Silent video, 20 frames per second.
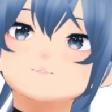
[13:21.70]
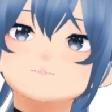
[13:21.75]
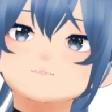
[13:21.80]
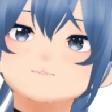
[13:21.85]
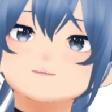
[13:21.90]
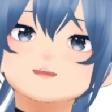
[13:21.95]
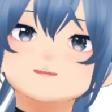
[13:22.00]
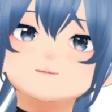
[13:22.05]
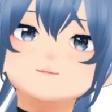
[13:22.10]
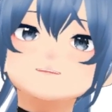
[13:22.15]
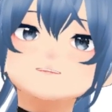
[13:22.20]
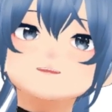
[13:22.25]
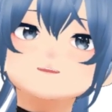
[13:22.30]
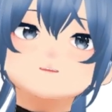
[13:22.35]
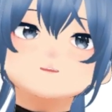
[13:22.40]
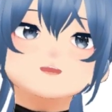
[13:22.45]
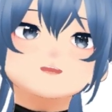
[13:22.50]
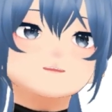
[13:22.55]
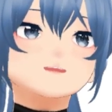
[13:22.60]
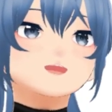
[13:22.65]
like I don't
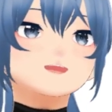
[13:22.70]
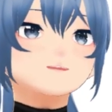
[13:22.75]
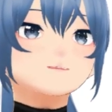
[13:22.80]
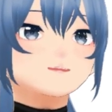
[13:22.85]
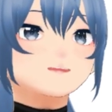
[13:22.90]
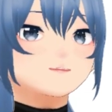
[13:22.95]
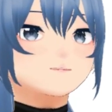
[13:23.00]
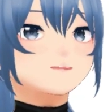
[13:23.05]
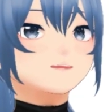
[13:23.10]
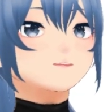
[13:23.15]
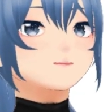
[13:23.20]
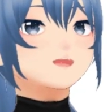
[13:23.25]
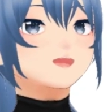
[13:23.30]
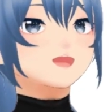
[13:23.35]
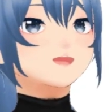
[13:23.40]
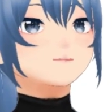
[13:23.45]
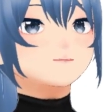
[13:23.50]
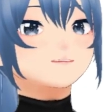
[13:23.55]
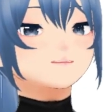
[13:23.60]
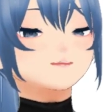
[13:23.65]
want to offend people. I
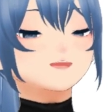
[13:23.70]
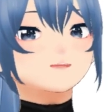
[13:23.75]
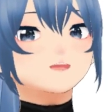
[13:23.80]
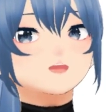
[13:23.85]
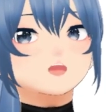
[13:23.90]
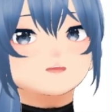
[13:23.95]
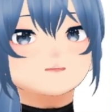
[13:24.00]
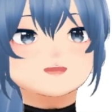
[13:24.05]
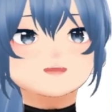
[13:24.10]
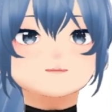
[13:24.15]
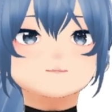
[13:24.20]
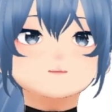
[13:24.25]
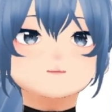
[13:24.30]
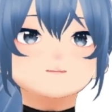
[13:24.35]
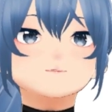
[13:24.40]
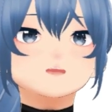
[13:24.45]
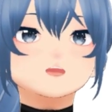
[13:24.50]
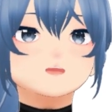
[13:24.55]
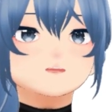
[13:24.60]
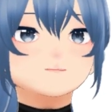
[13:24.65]
care about that, but
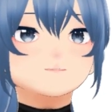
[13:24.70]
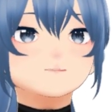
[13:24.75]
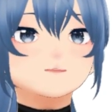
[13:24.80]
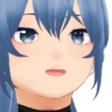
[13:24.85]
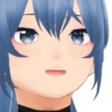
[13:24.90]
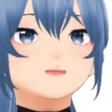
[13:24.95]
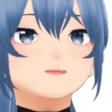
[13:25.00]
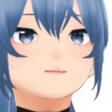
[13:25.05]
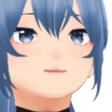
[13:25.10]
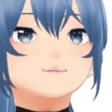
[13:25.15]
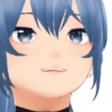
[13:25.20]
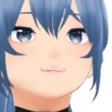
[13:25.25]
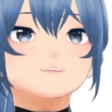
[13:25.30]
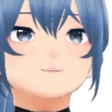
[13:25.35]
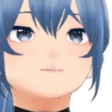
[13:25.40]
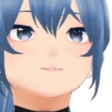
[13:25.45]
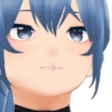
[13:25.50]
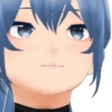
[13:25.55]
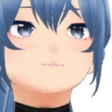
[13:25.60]
also if